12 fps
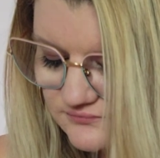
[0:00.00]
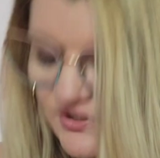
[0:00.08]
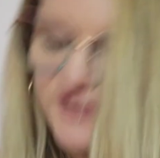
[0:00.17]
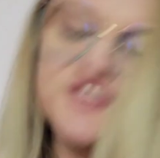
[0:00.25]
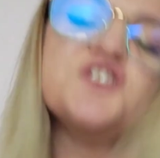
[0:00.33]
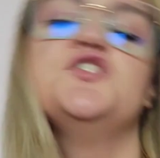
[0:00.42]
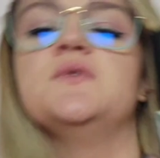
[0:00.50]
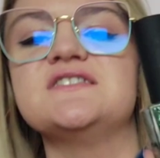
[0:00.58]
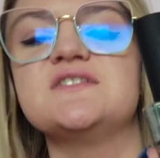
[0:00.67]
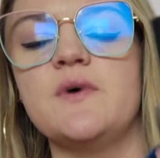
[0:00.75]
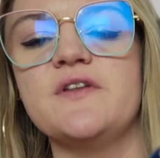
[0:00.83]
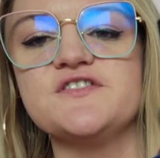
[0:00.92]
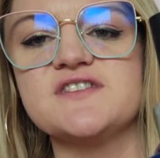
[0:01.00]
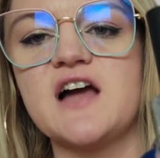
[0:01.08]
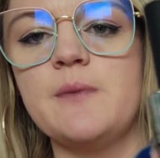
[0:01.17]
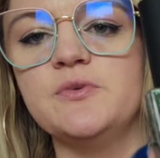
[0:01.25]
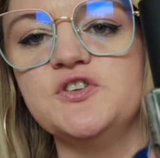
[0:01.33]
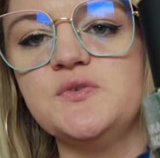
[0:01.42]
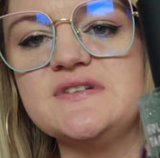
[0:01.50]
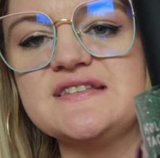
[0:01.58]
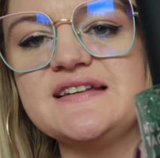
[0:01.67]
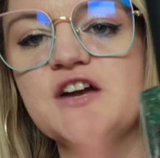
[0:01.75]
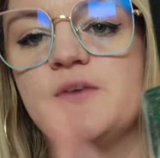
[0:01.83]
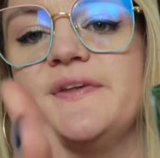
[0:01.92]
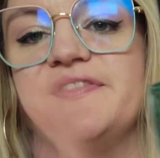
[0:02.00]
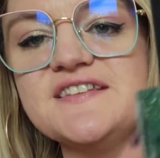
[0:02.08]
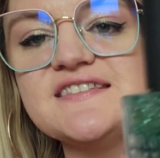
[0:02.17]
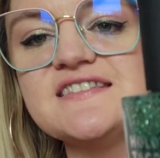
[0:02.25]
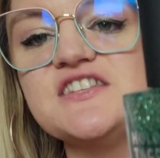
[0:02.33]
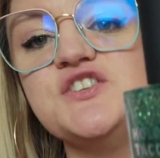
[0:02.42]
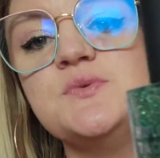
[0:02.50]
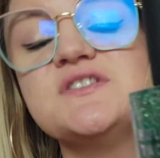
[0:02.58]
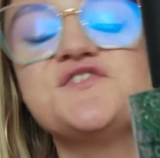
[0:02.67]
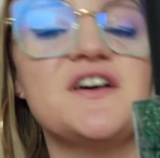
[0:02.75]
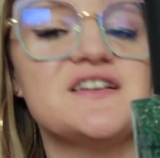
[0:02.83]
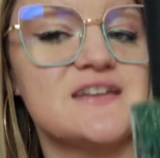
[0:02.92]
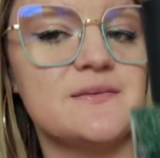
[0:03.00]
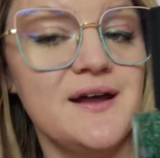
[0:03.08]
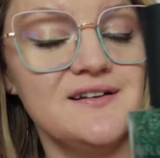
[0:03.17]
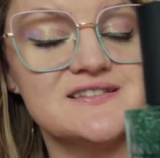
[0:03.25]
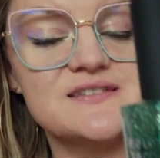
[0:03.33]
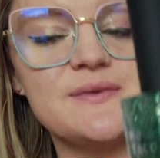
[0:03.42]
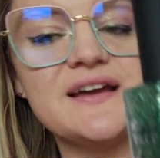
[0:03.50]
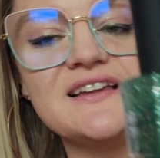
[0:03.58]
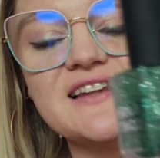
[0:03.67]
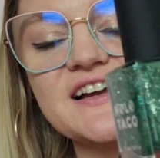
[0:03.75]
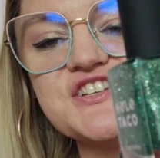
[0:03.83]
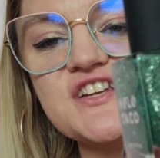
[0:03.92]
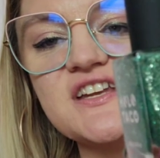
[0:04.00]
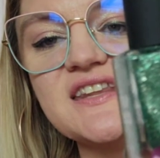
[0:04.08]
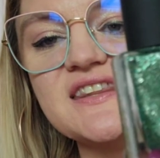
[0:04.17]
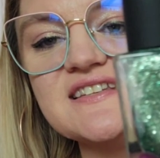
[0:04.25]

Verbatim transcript: not the newest one. There's a couple new ones in here, but this is the newest frosted metal to my collection.